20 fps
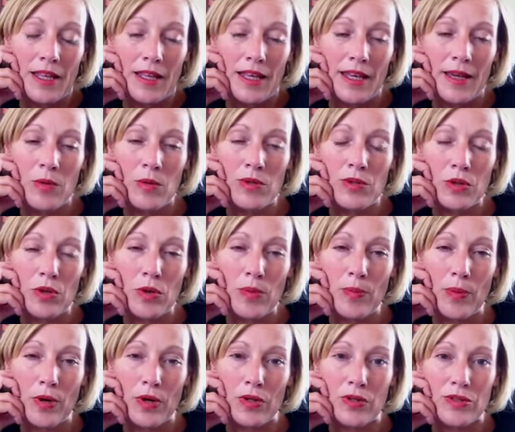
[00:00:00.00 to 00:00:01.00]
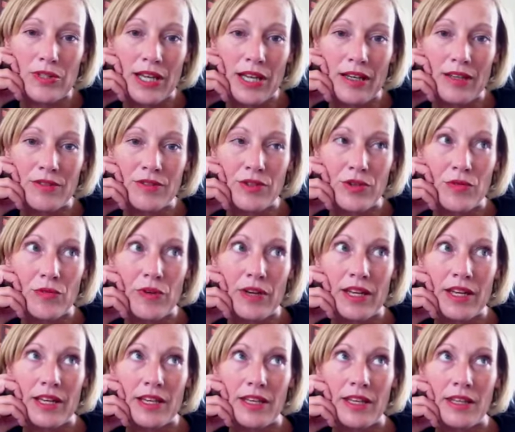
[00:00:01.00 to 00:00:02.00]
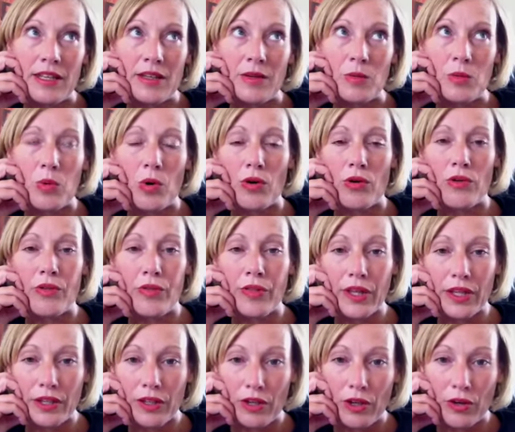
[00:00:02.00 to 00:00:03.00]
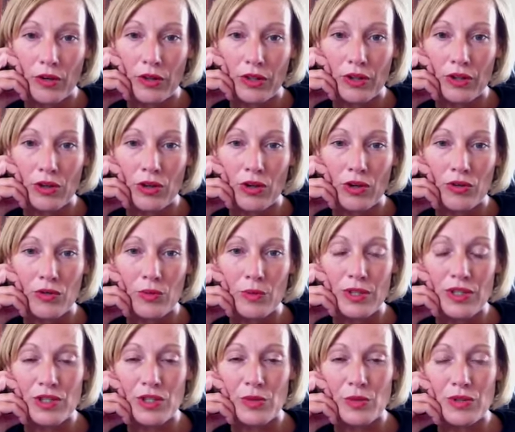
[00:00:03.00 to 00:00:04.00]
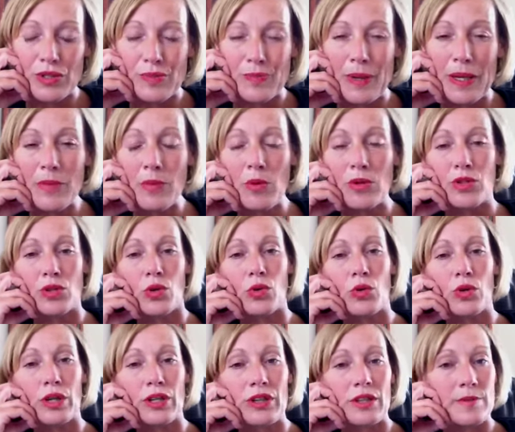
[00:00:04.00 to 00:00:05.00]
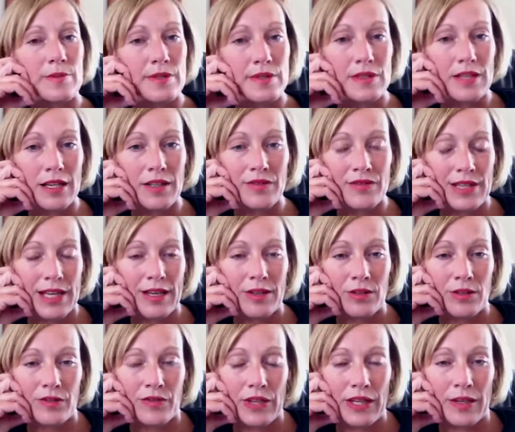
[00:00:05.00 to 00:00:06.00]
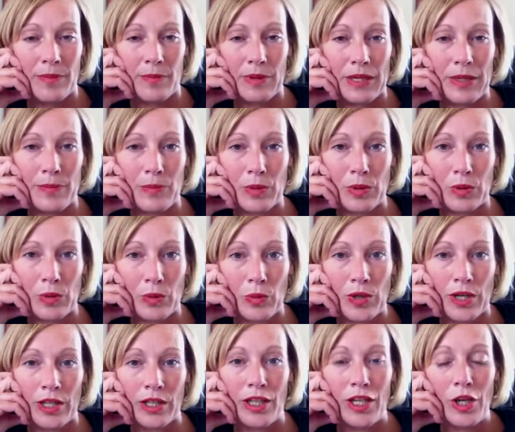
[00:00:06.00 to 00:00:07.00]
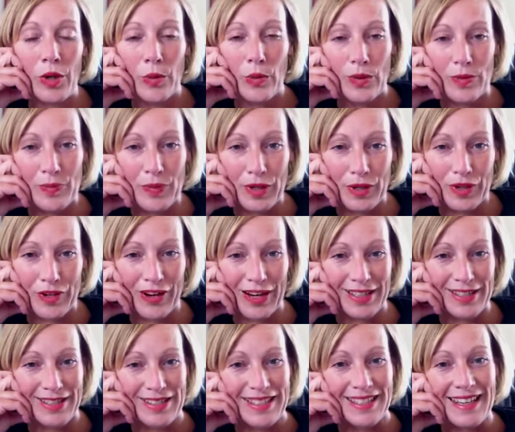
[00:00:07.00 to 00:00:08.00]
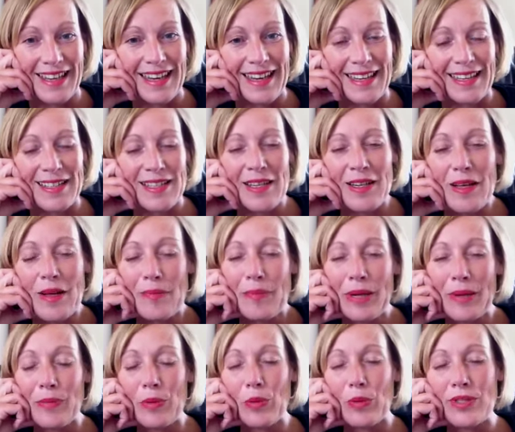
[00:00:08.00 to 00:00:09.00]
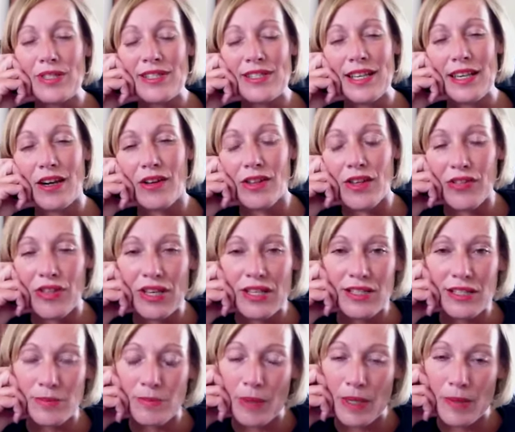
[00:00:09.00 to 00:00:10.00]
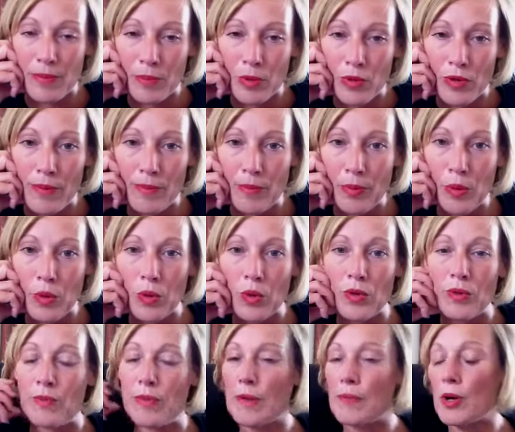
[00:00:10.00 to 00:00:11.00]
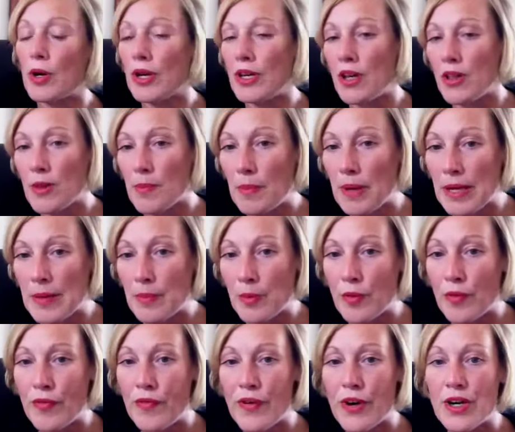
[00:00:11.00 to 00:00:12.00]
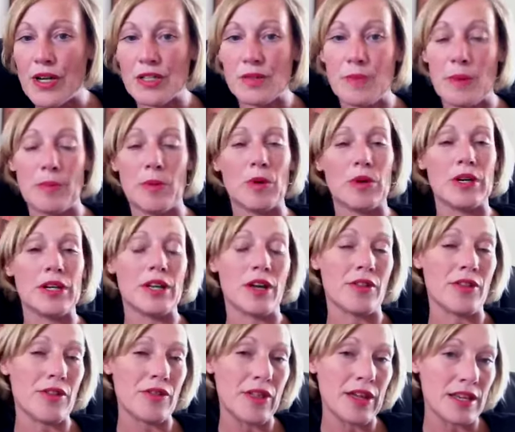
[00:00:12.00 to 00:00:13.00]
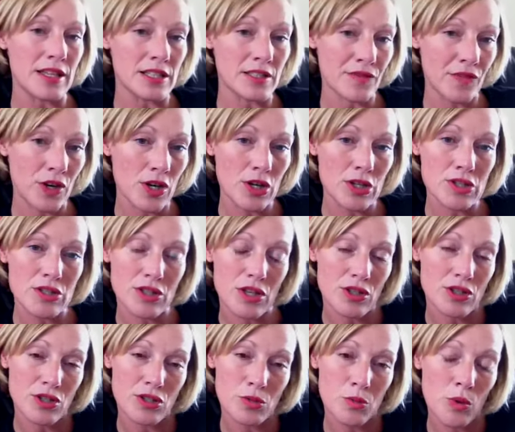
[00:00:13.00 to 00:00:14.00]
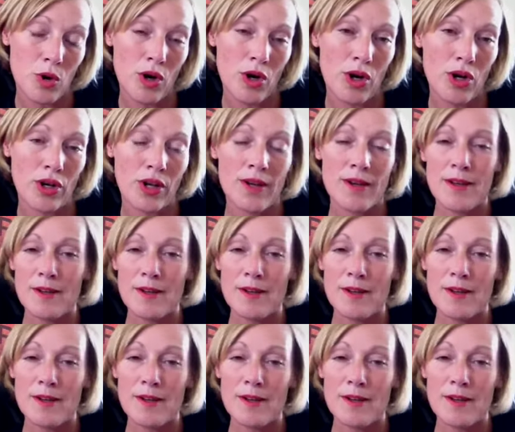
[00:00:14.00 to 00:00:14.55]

it would all boil down to really one thing going on, which was people were talking themselves out of it. People would procrastinate. People would see other things as being more important, be putting other people first, be putting other things first, such as work,